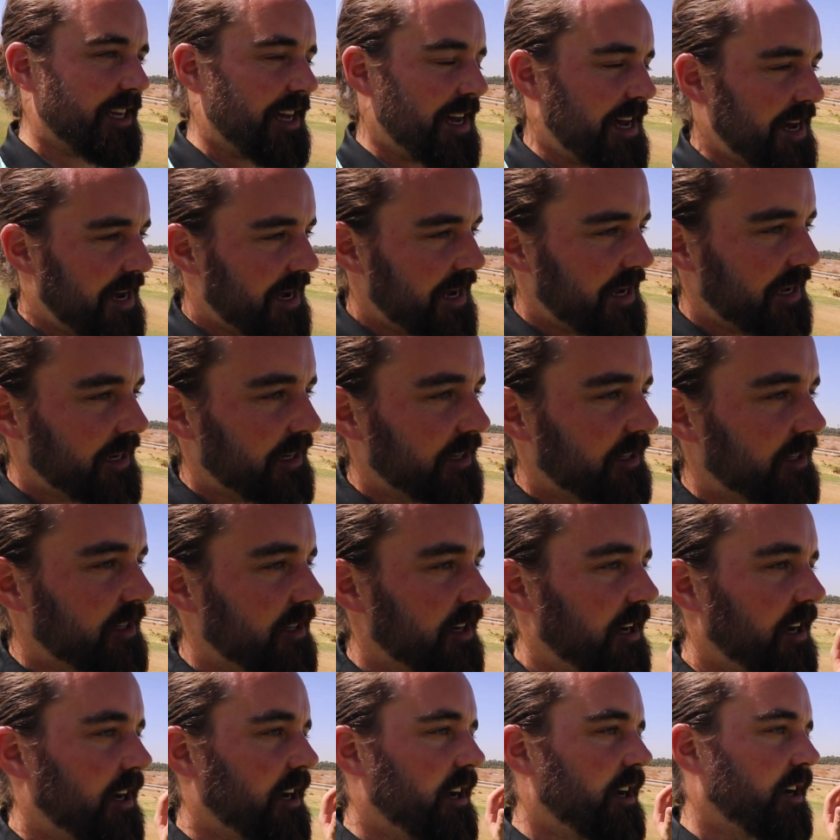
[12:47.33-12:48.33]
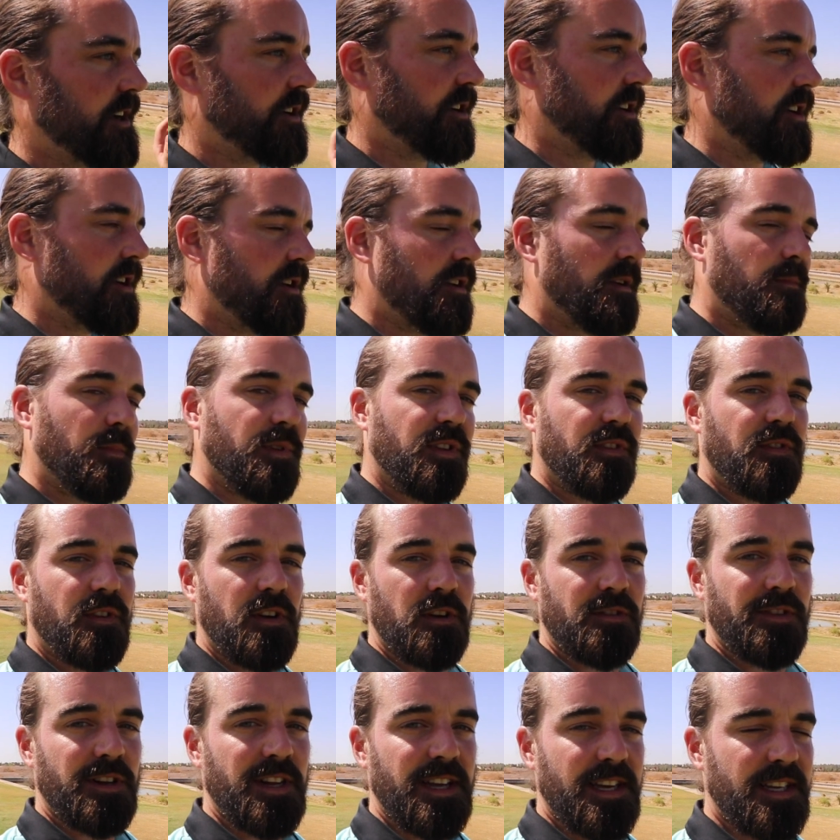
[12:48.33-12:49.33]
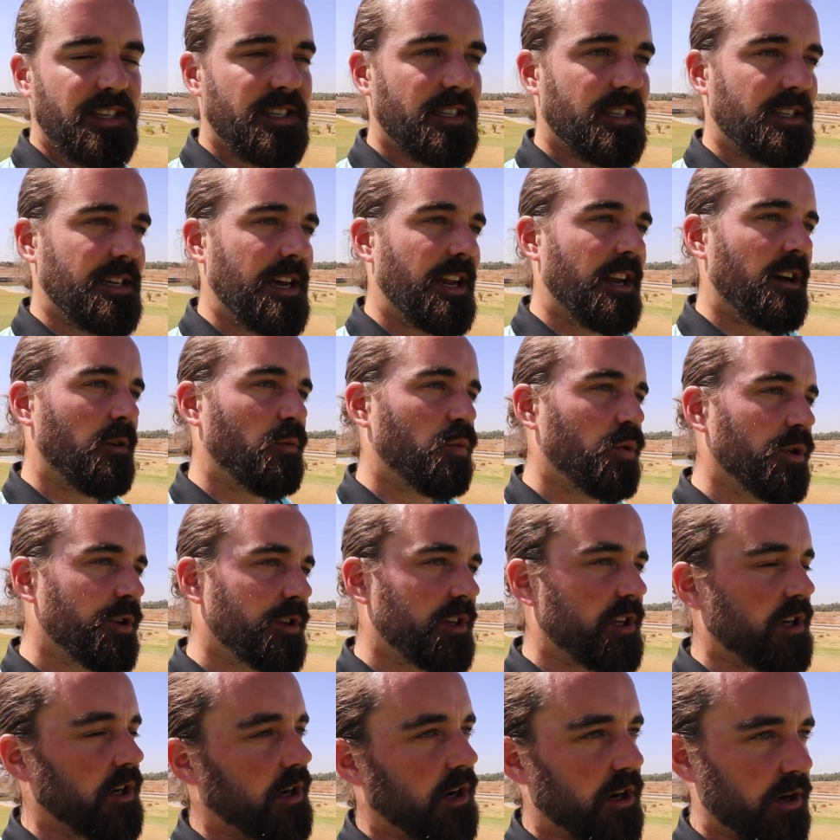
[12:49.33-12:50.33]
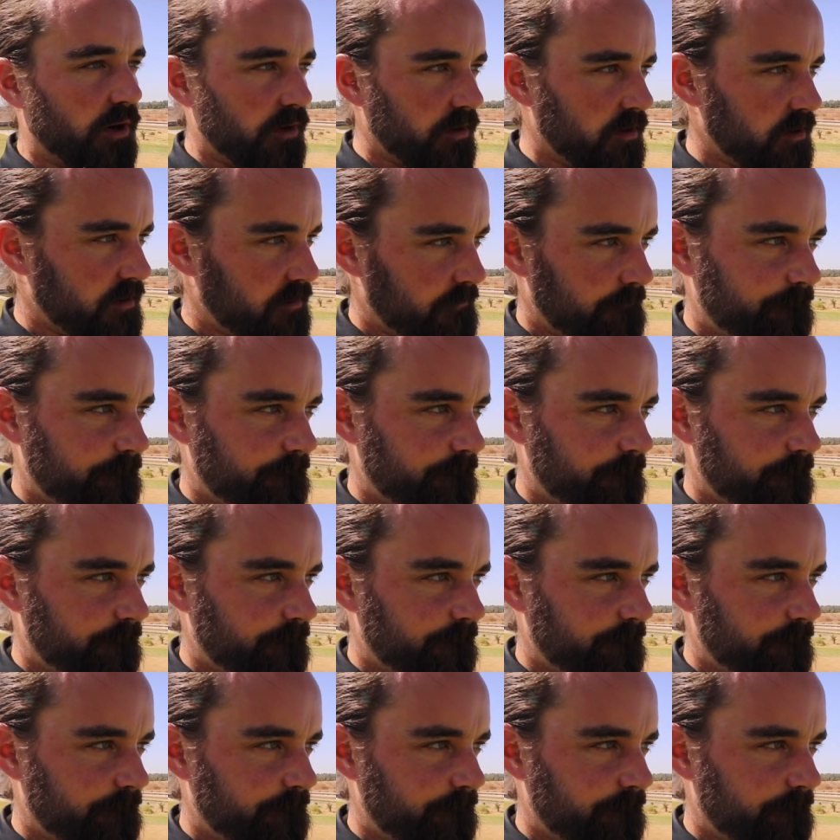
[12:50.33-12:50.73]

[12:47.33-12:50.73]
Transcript: and I'm going to go number 3 on the list. And I would go